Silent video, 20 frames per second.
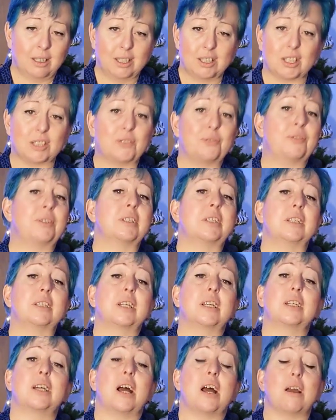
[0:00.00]
Just feeling
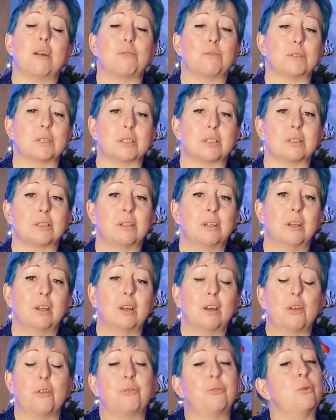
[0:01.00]
like I was
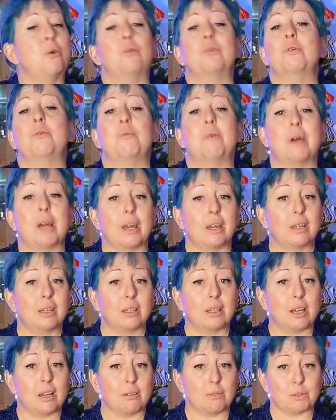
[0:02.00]
thrown away.
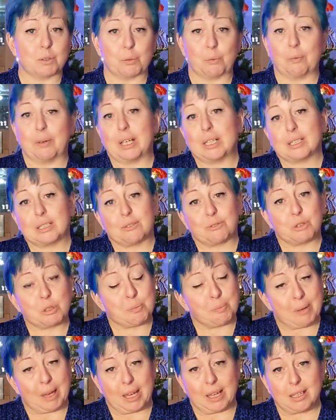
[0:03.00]
I was a waste of
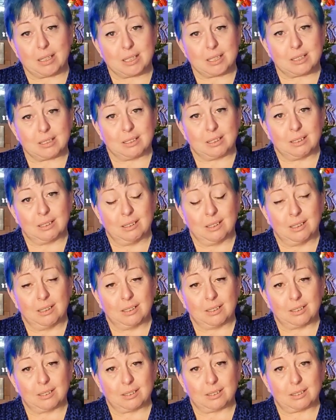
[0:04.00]
space.
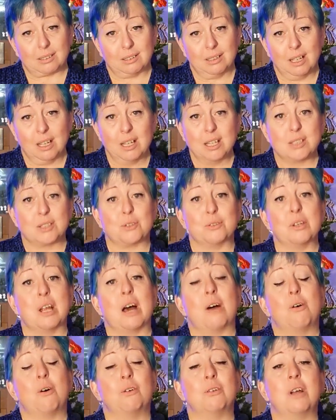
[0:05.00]
So
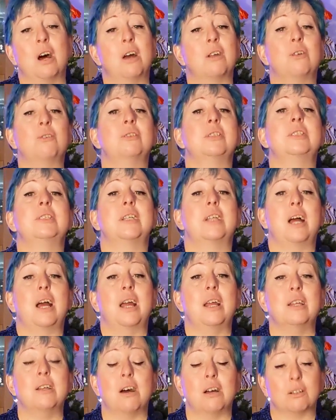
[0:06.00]
now not only did
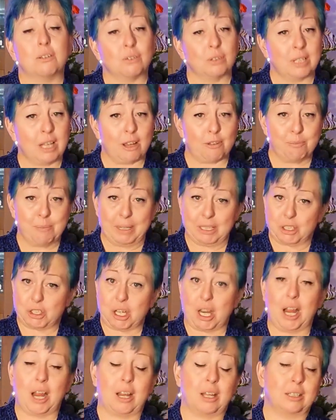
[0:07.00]
I not only have my
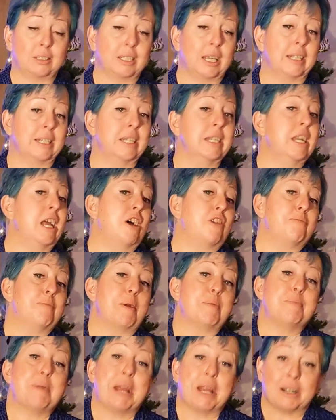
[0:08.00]
child, I didn't have
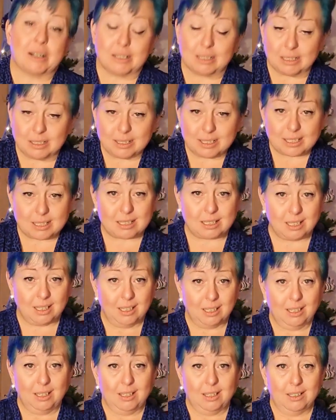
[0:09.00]
my parents.
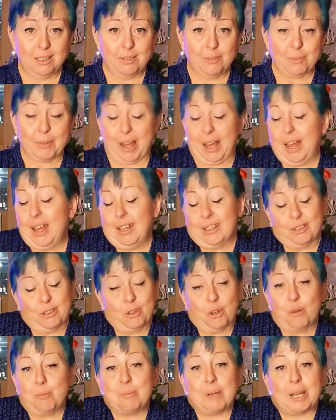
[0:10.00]
I
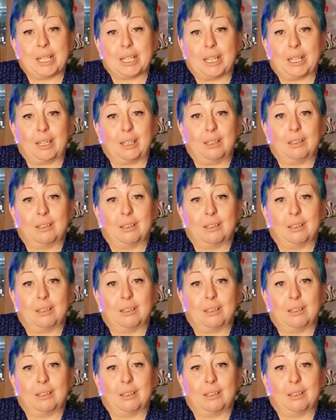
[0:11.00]
had nobody.